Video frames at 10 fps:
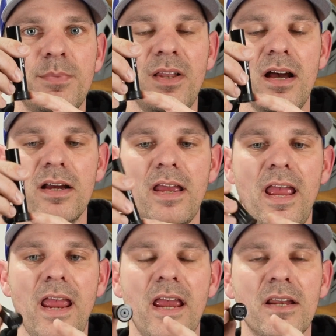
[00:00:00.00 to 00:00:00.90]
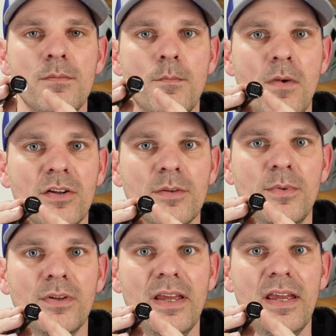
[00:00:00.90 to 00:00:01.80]
plug and
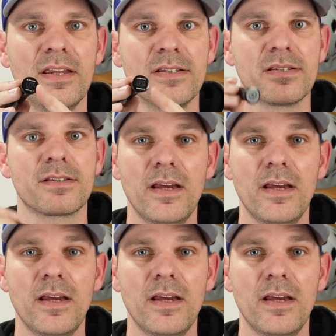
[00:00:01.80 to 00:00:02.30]
multiple ends.